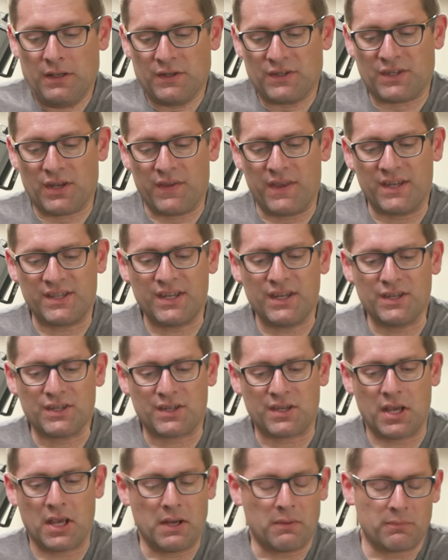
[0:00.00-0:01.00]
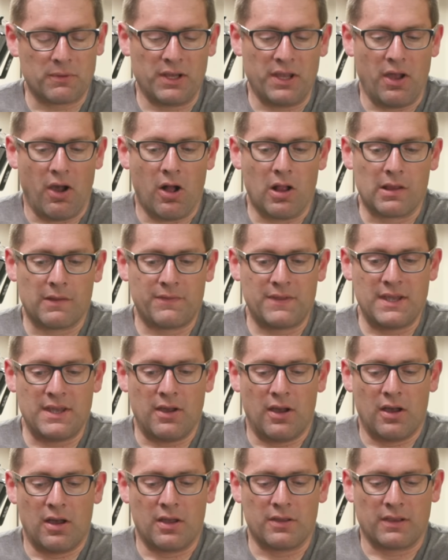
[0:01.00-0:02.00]
So this is really all of
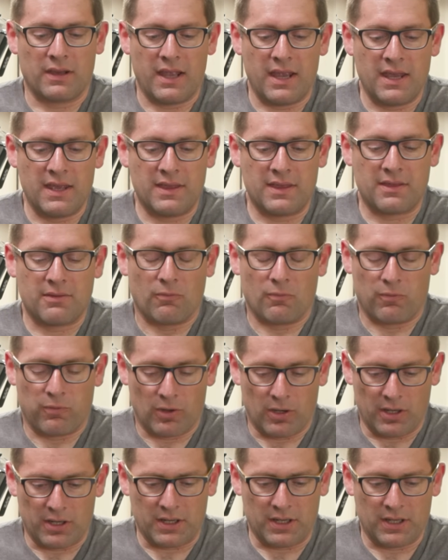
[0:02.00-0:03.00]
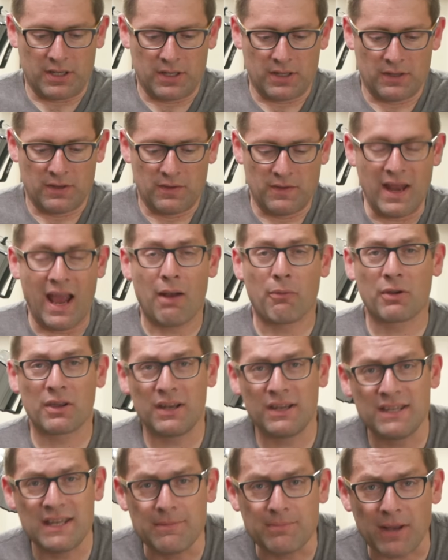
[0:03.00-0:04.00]
the on lathe work. Now we're
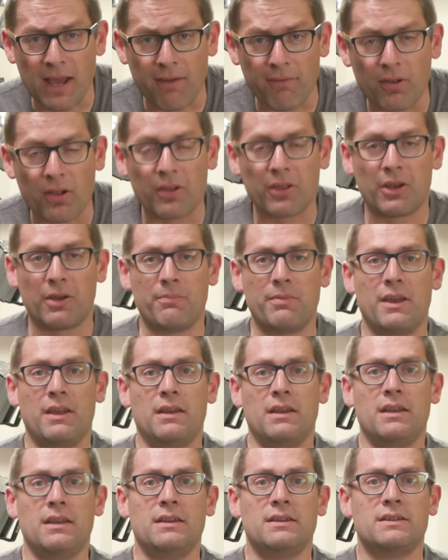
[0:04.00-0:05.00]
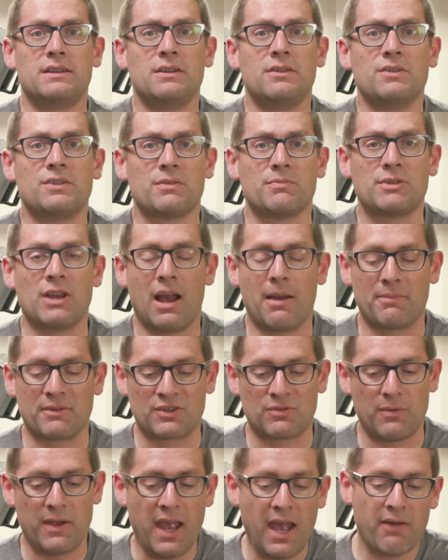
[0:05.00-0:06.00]
going to deep dive a little bit into some
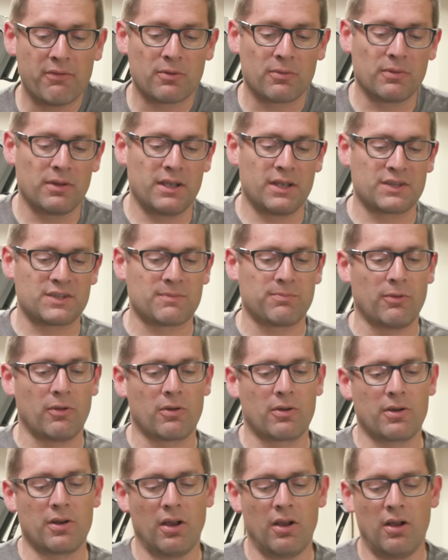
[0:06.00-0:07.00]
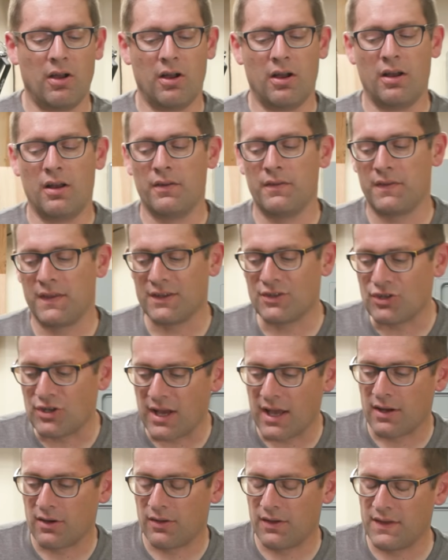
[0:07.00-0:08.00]
topics we haven't really explored on the
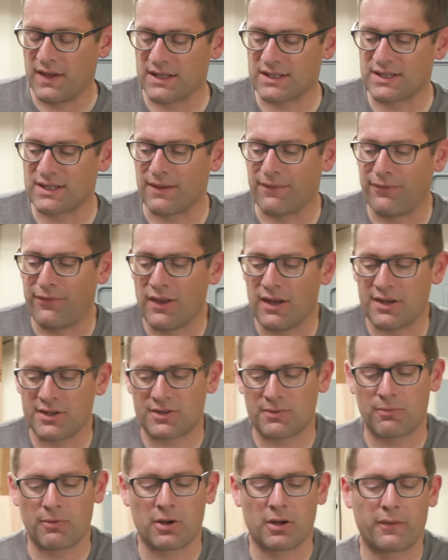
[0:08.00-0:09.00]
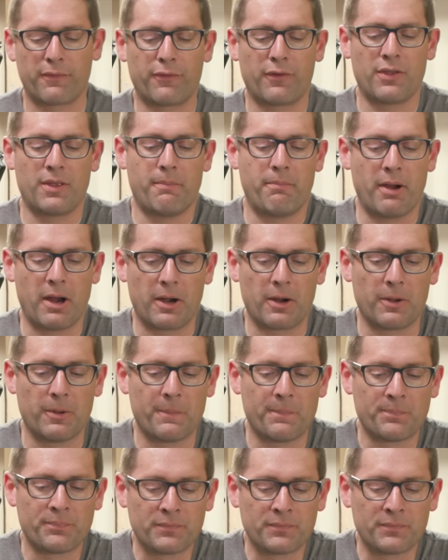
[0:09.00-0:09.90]
channel, and that's the finish work for the barrel.